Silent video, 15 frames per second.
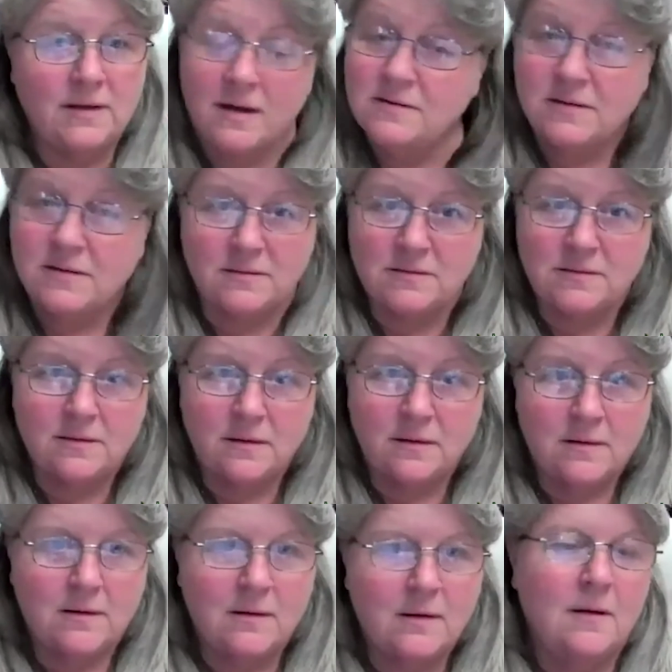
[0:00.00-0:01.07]
it doesn't.
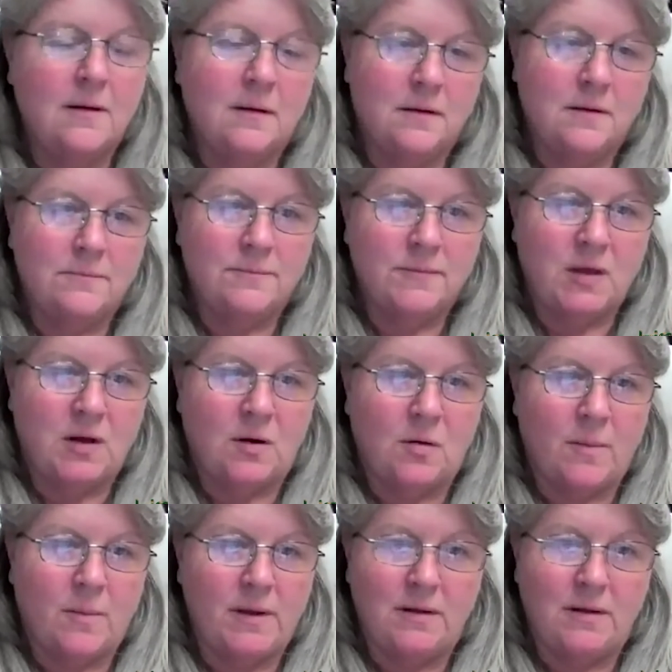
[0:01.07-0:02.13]
You
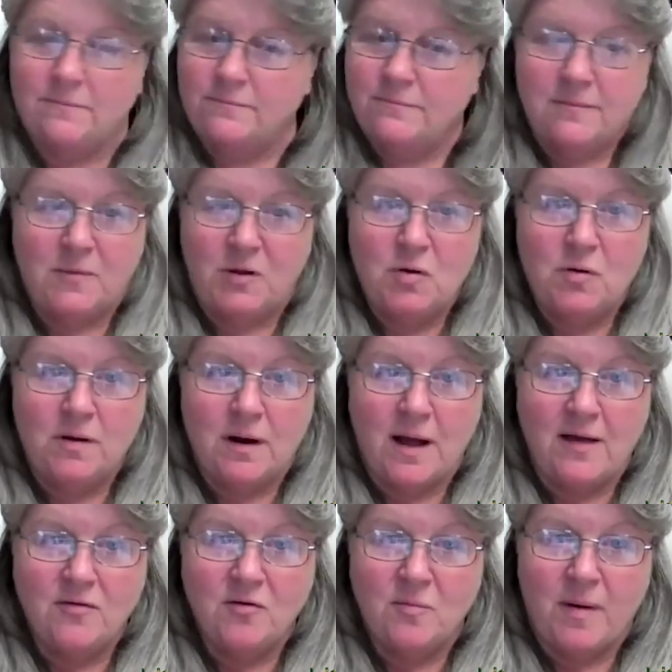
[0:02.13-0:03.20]
know, I mean, you can
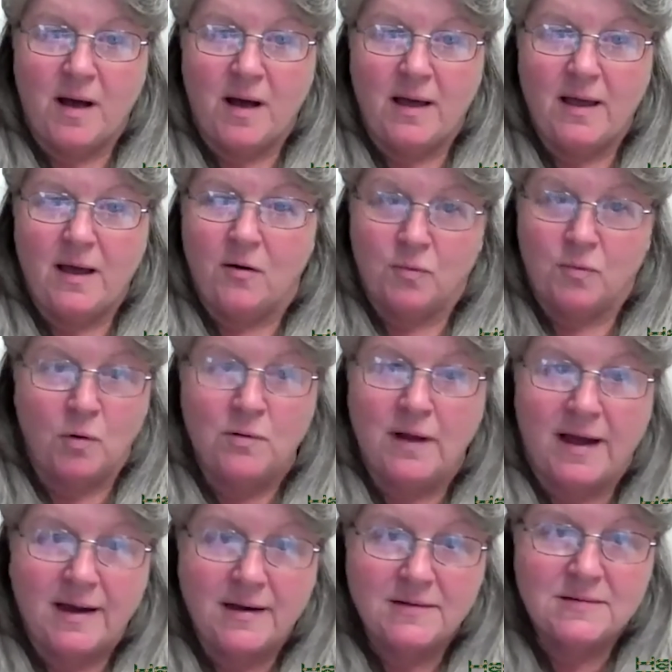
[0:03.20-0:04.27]
either buy a
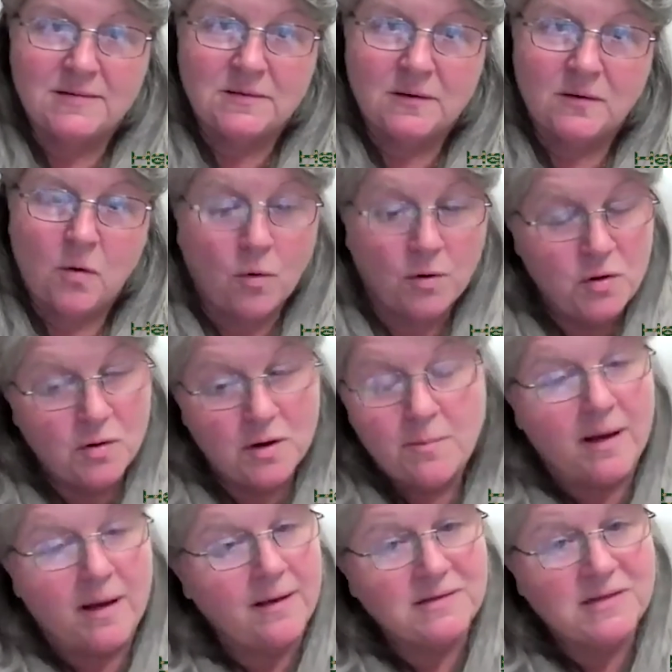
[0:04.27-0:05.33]
Rolex or you
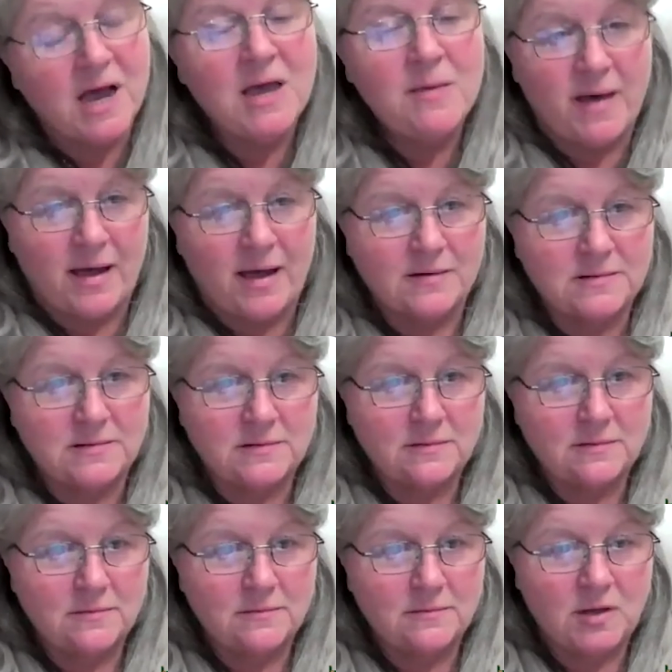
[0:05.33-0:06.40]
can buy a Timex.
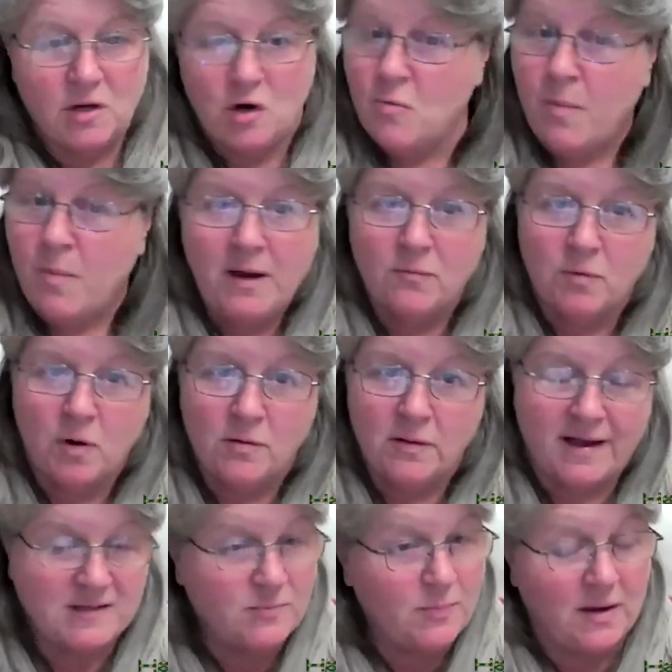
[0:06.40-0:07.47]
You don't buy a
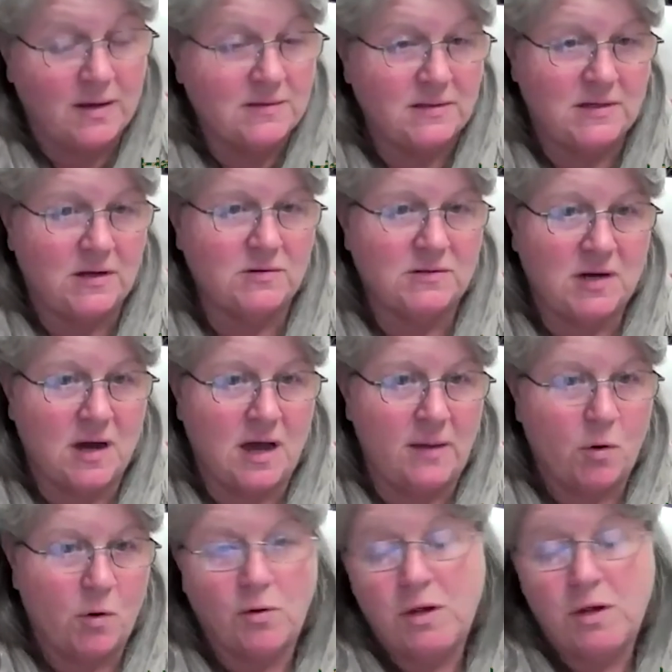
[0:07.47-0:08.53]
Rolex because it tells
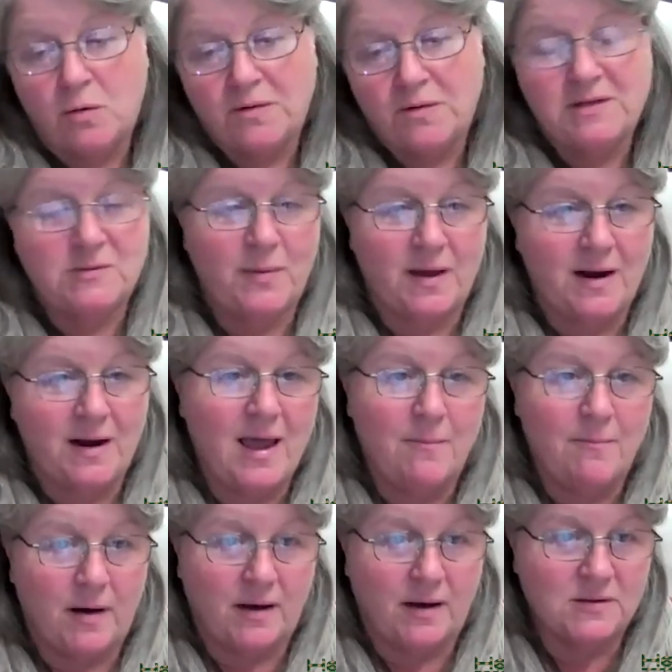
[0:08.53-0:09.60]
time, or you'd only spend
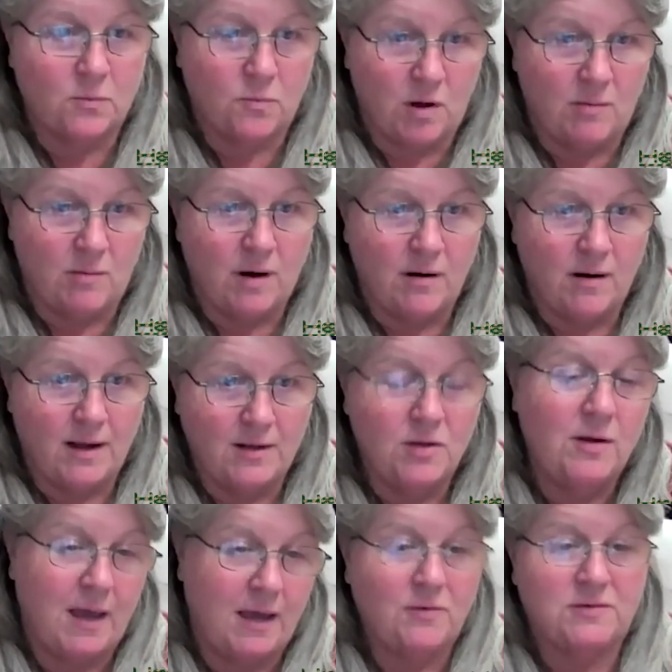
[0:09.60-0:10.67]
$8 at Walmart and
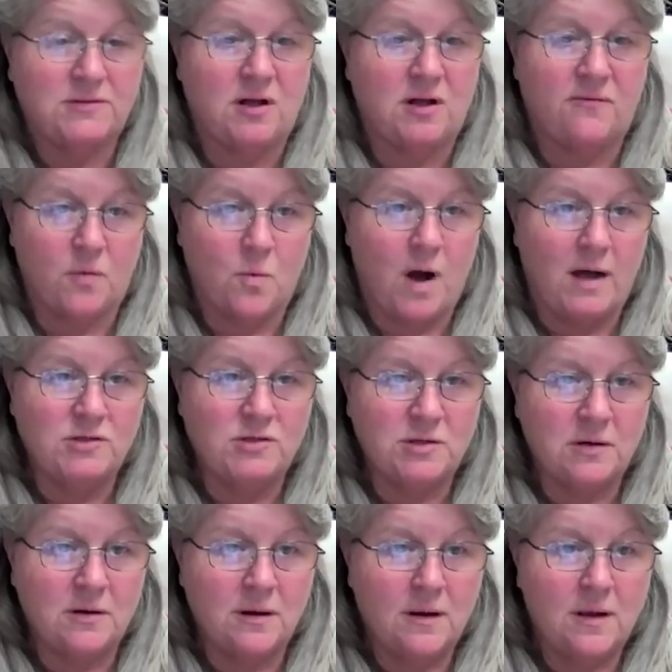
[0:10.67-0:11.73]
you get yourself a
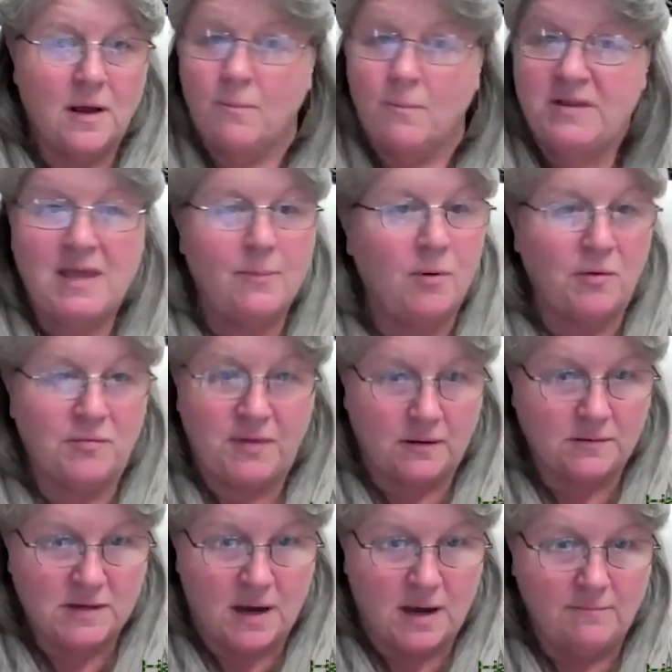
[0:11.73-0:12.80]
watch, but they both
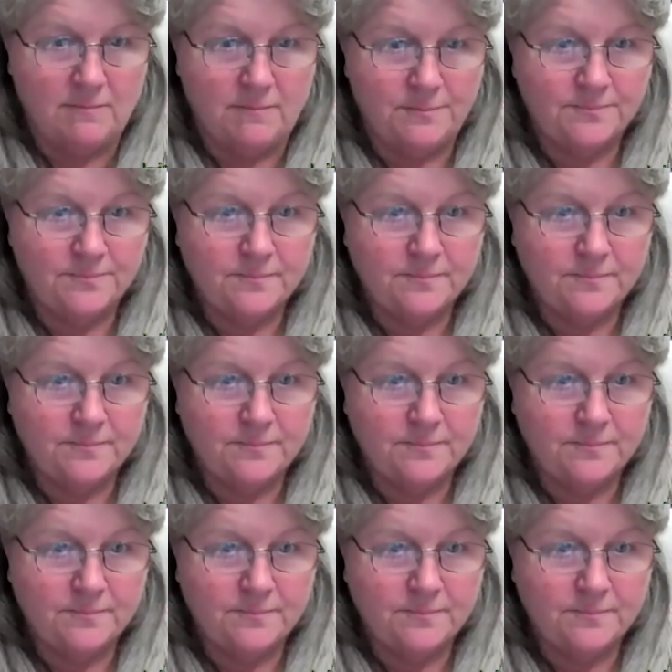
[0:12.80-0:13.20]
tell time.